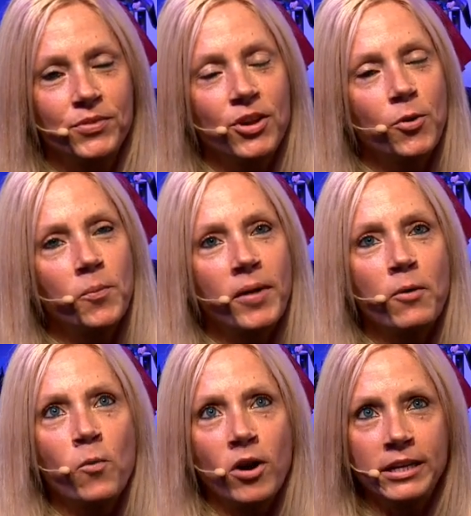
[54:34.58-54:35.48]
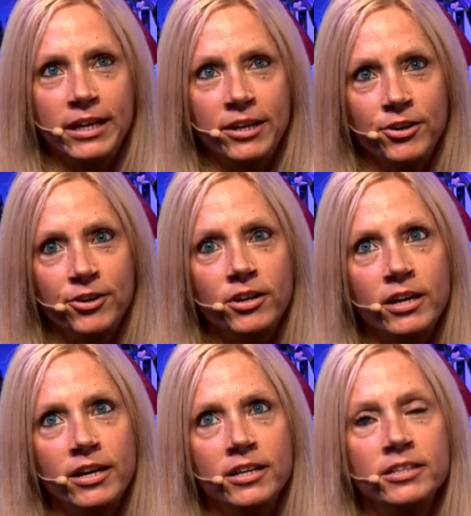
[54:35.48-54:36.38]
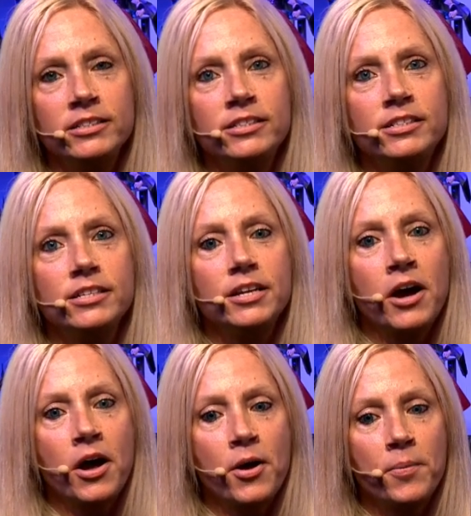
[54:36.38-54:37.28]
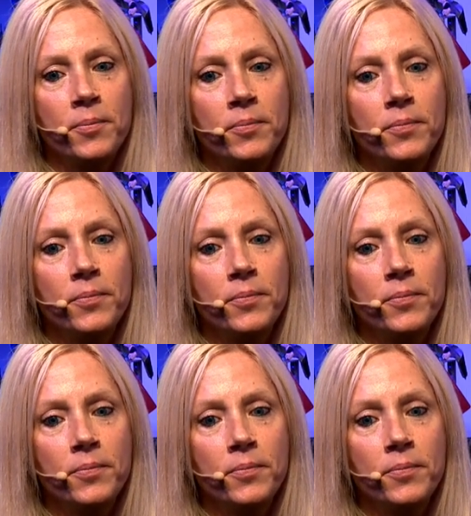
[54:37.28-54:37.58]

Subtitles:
No, my 1 year is to